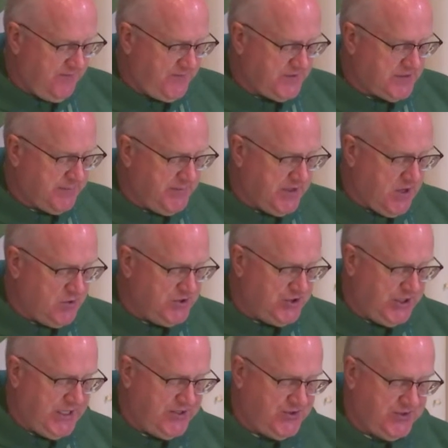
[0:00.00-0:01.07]
for some
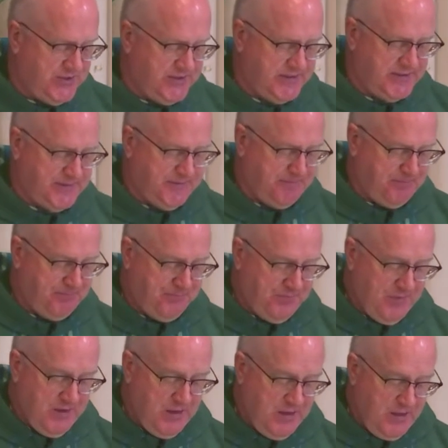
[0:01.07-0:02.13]
negotiations.
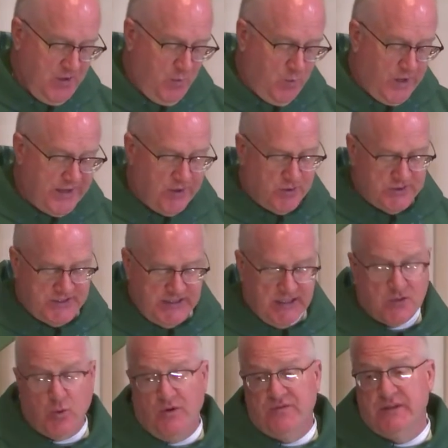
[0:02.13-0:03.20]
One owes the
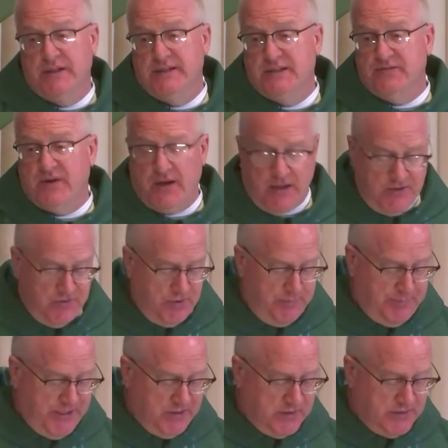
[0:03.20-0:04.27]
equivalent of 100
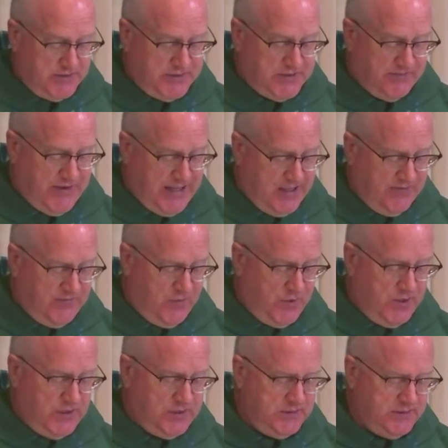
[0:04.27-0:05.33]
barrels of olive
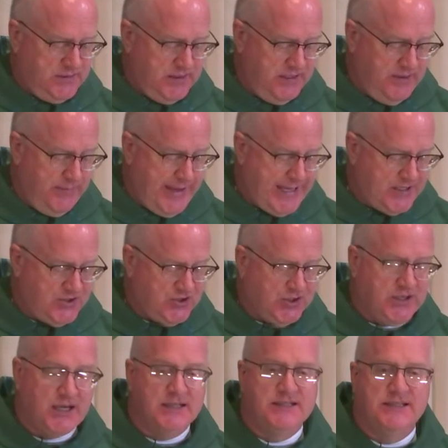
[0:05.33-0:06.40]
oil, and the manager
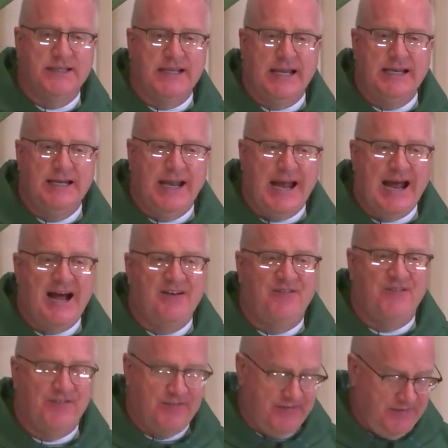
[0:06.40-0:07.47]
cuts the debt in half.
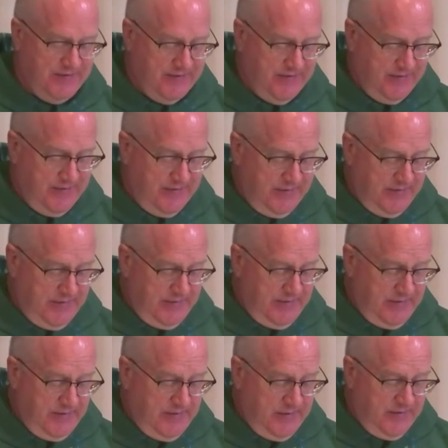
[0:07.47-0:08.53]

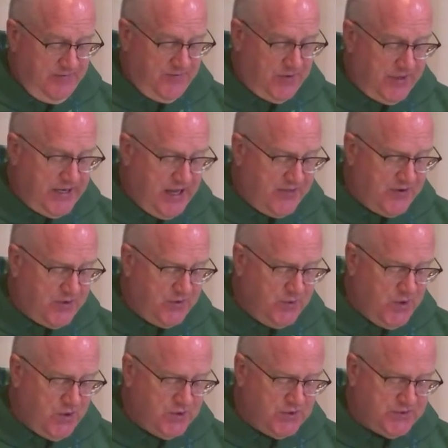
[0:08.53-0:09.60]
For another
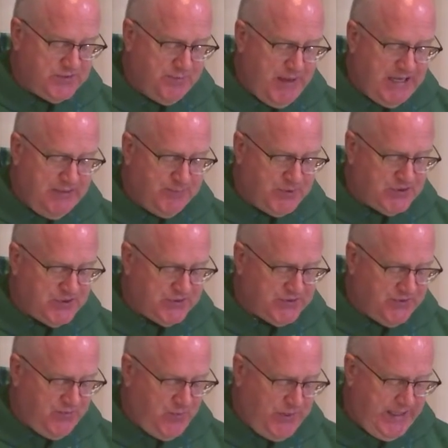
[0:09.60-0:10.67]
who owes many bushels
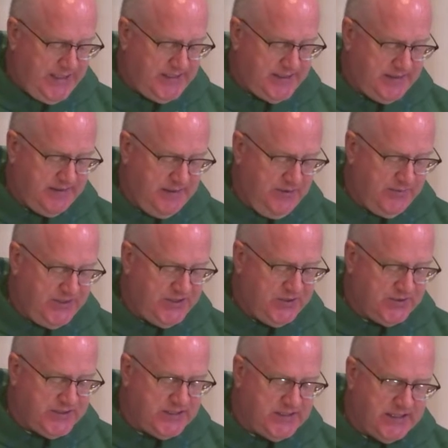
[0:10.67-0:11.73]
of wheat, he
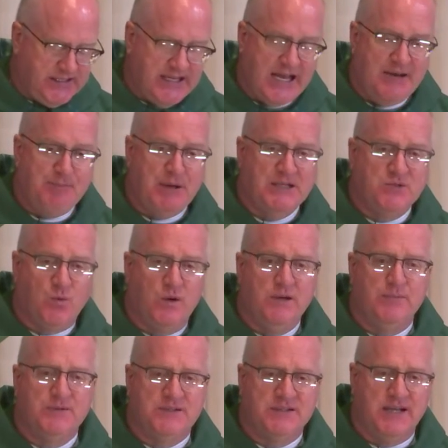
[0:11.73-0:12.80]
reduces the debt by
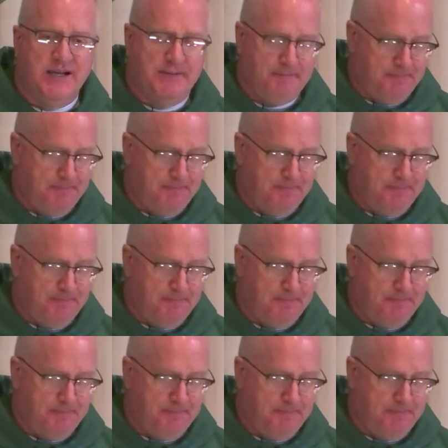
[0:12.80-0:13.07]
20%.